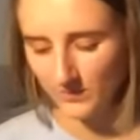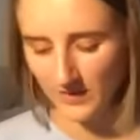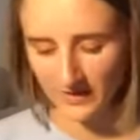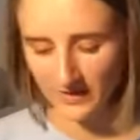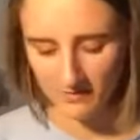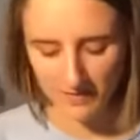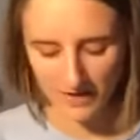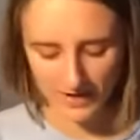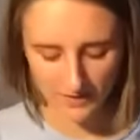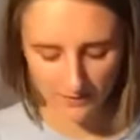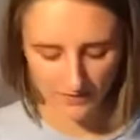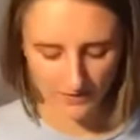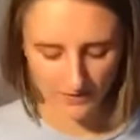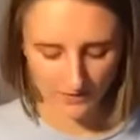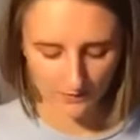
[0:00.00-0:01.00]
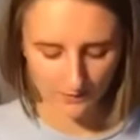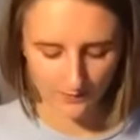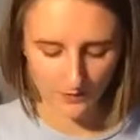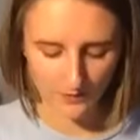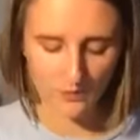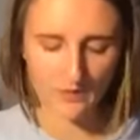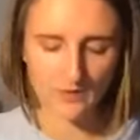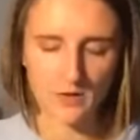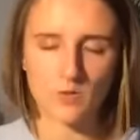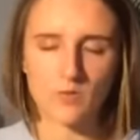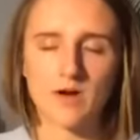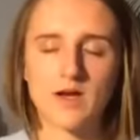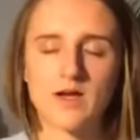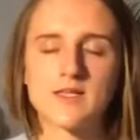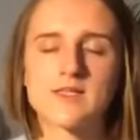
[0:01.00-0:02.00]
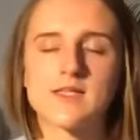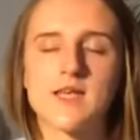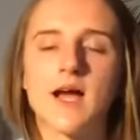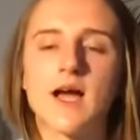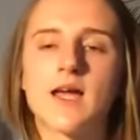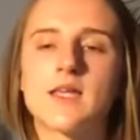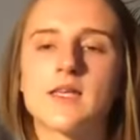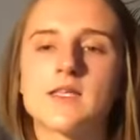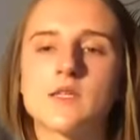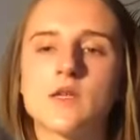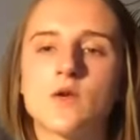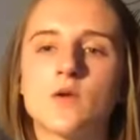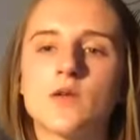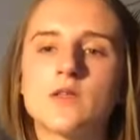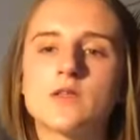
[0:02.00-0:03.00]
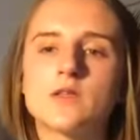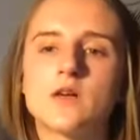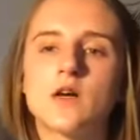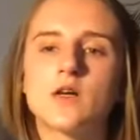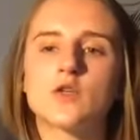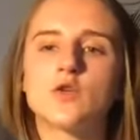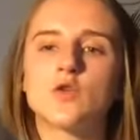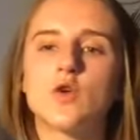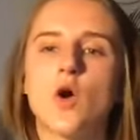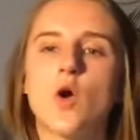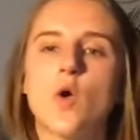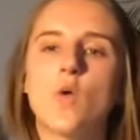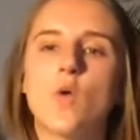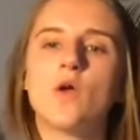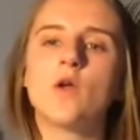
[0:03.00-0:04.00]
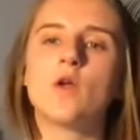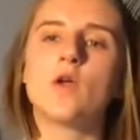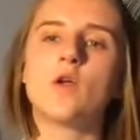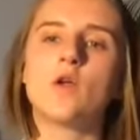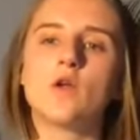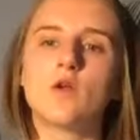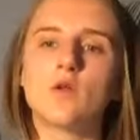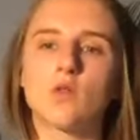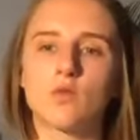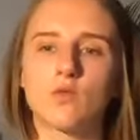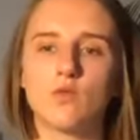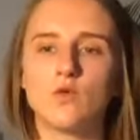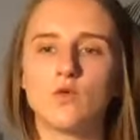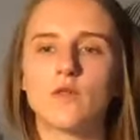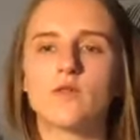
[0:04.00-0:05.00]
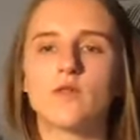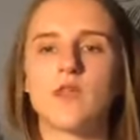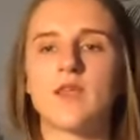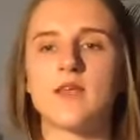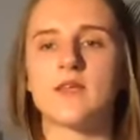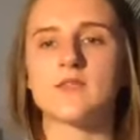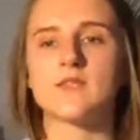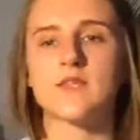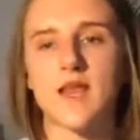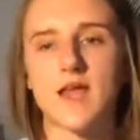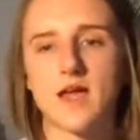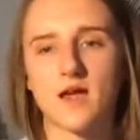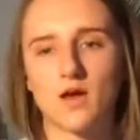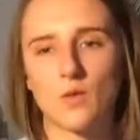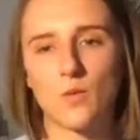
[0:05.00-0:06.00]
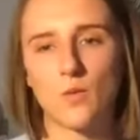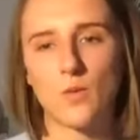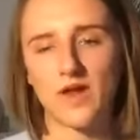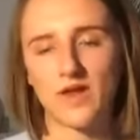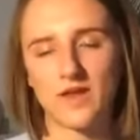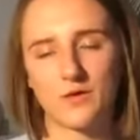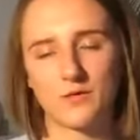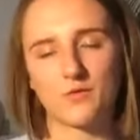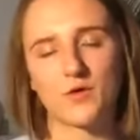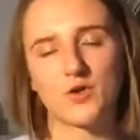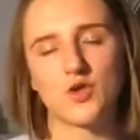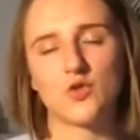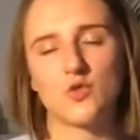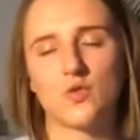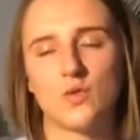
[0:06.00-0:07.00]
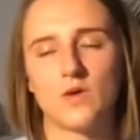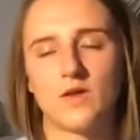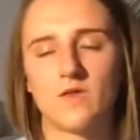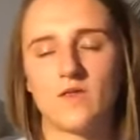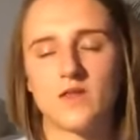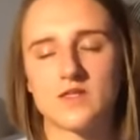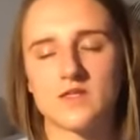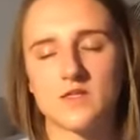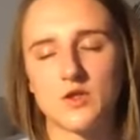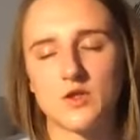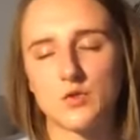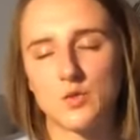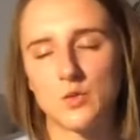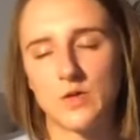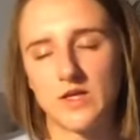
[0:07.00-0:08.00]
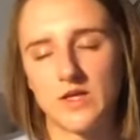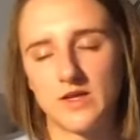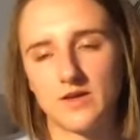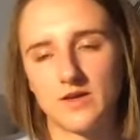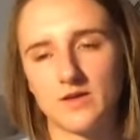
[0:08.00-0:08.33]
And maybe with your mind's eye, slowly start to go through the things that are waiting for you in this new week.